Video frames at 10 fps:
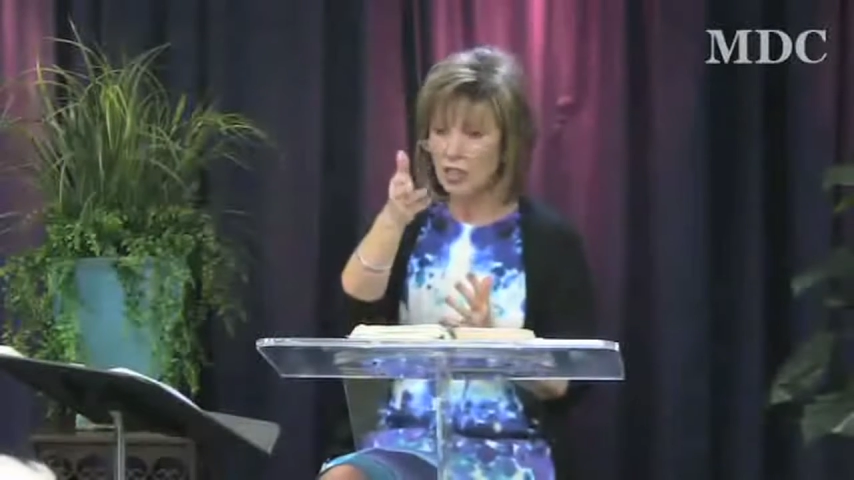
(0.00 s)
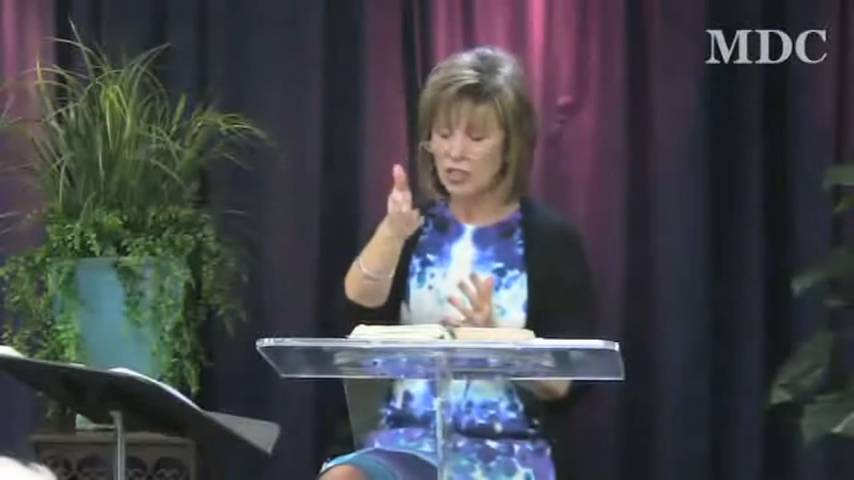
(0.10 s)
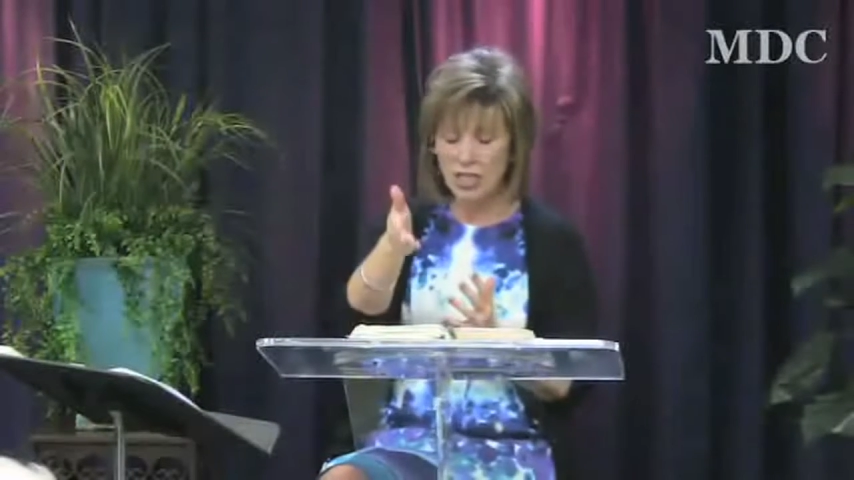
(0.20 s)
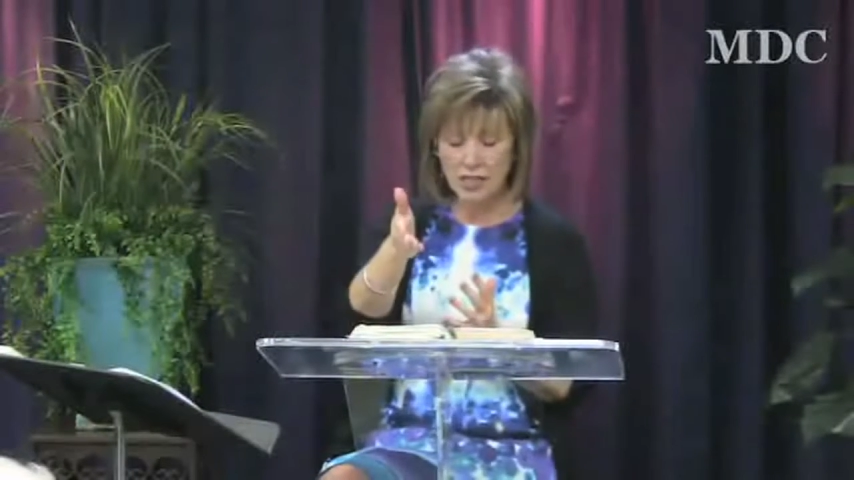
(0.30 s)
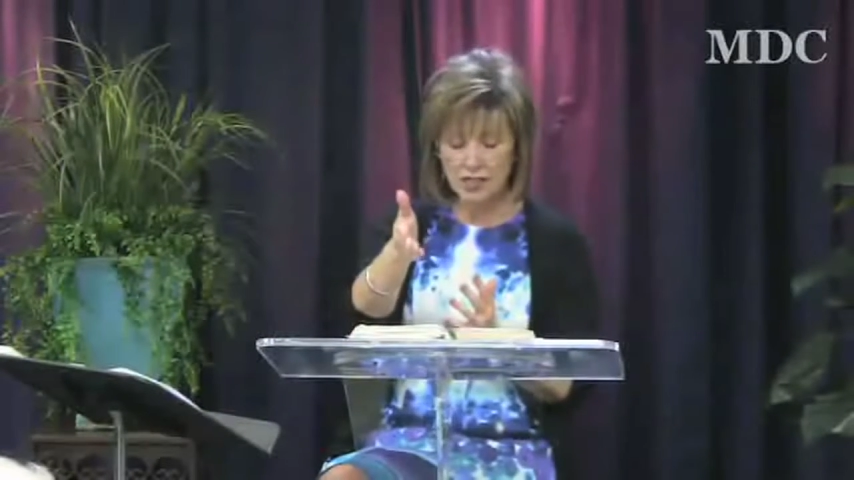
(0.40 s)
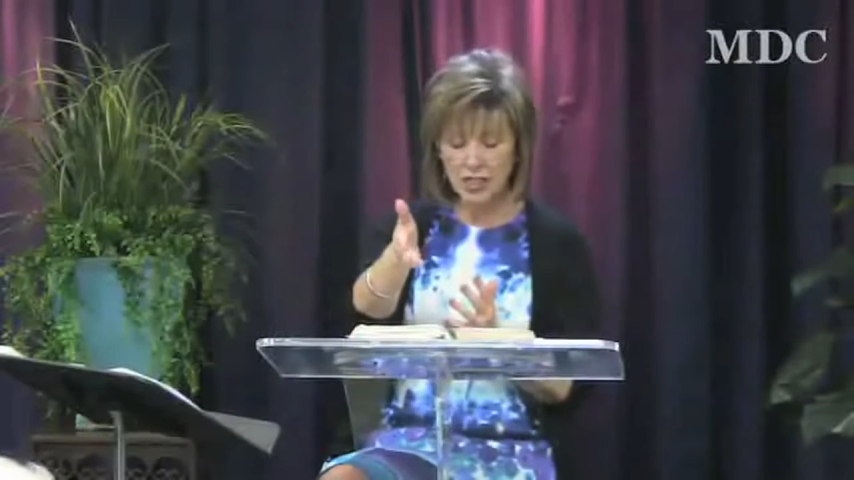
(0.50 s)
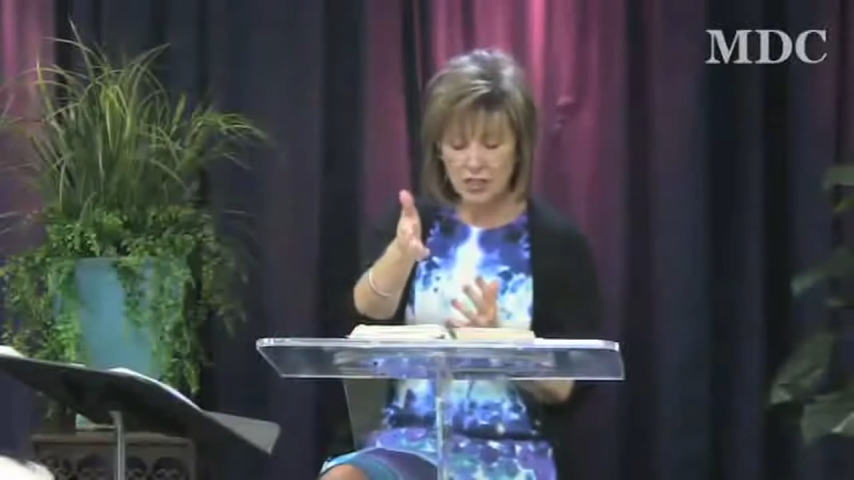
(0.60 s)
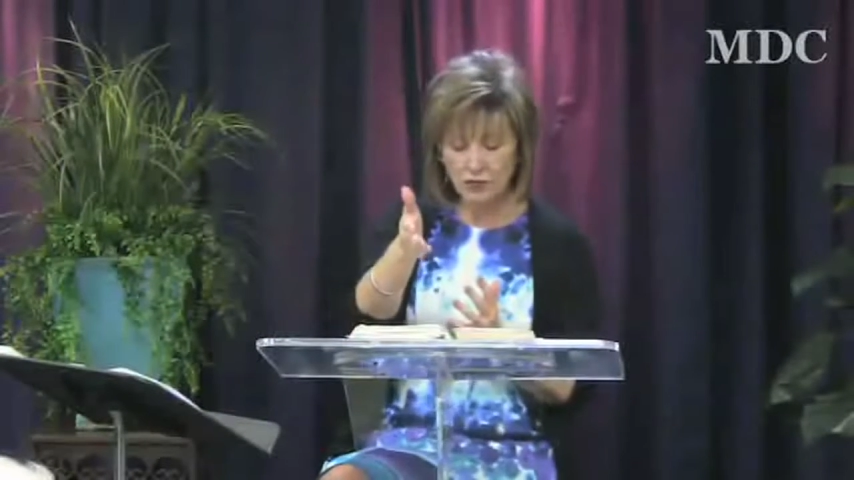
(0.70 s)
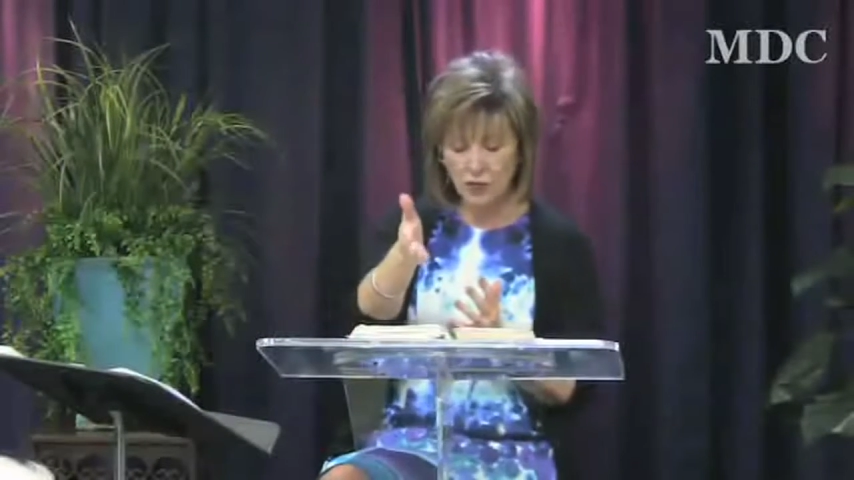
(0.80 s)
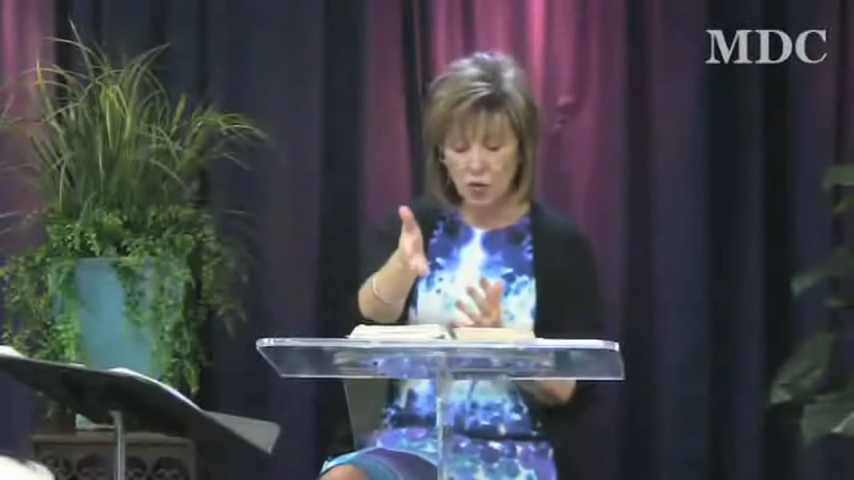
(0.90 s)
does
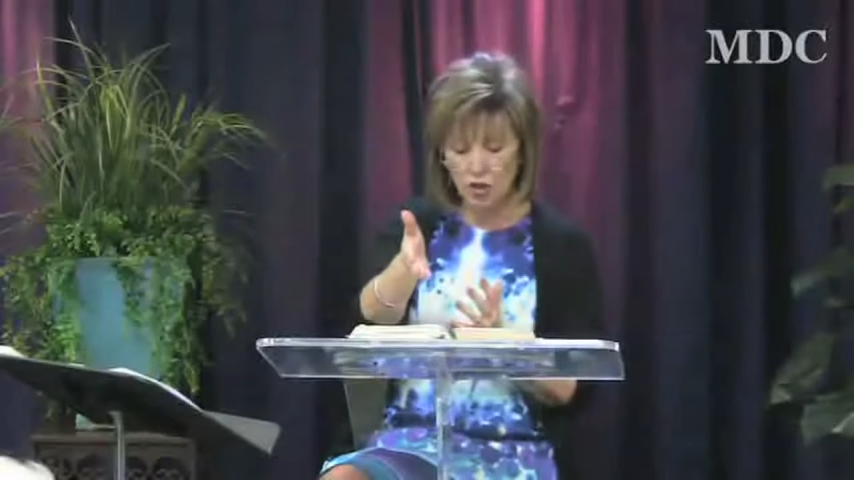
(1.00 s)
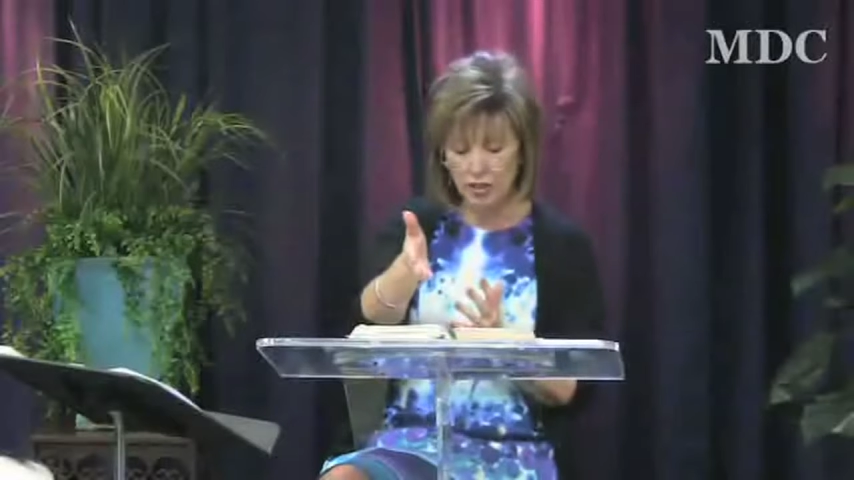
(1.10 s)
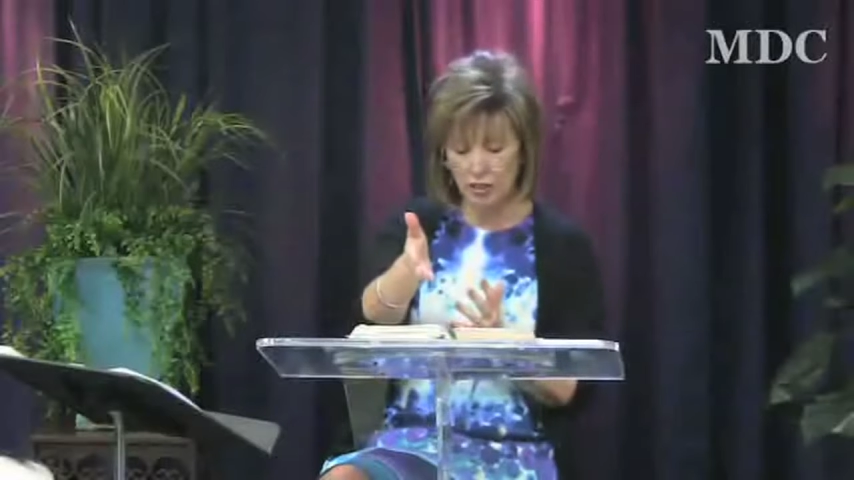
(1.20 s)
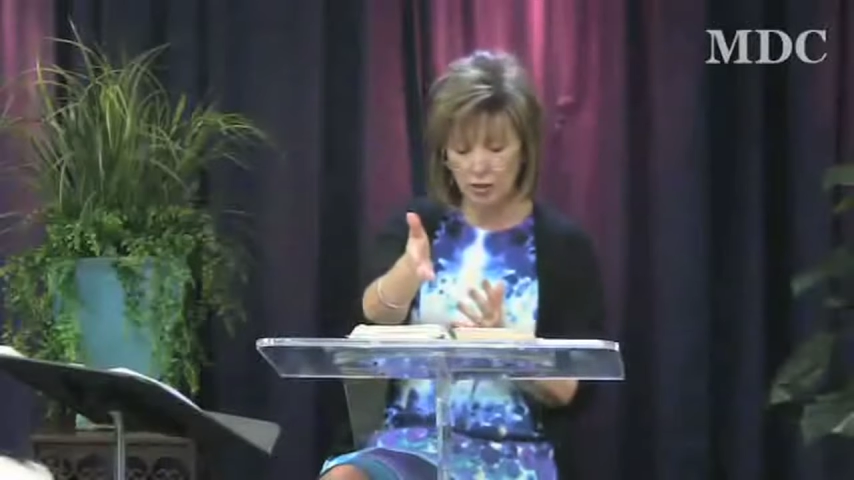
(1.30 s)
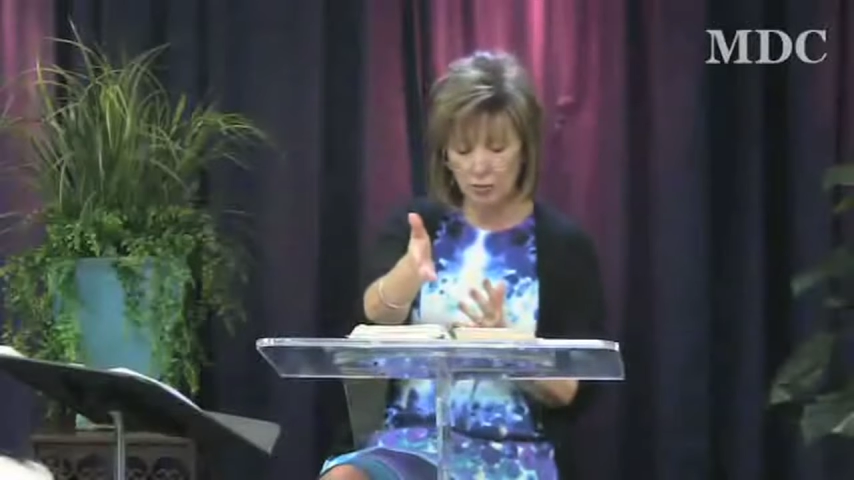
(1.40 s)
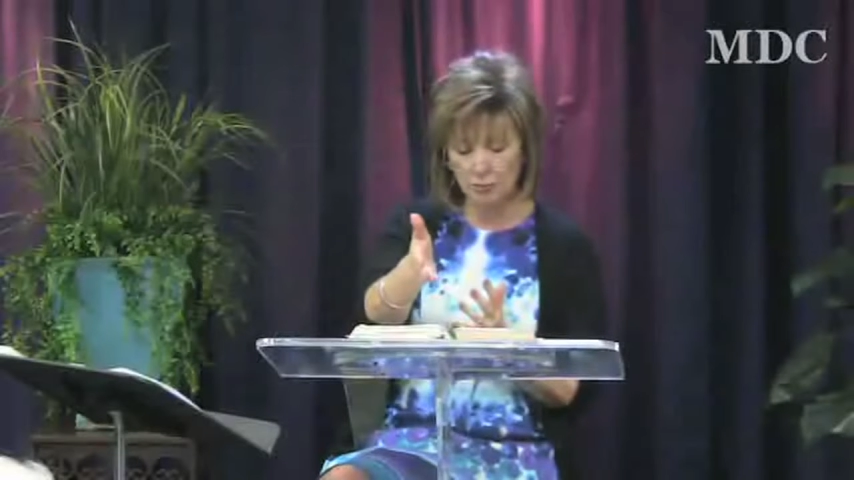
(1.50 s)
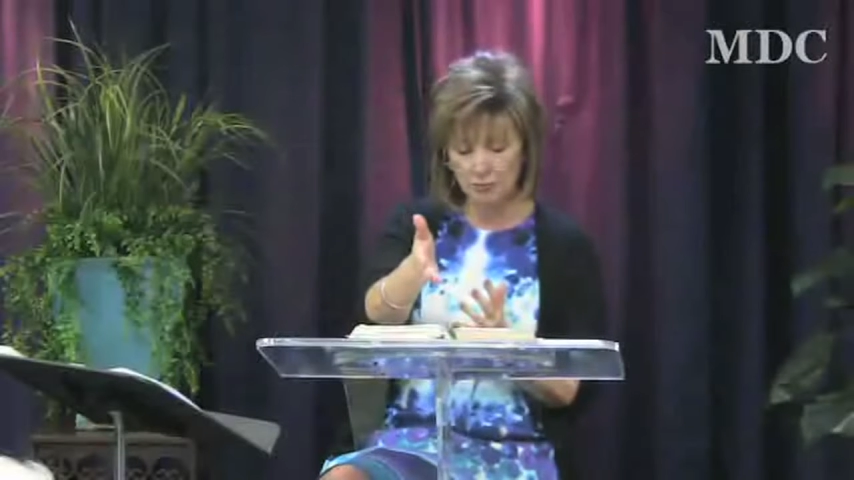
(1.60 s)
this for you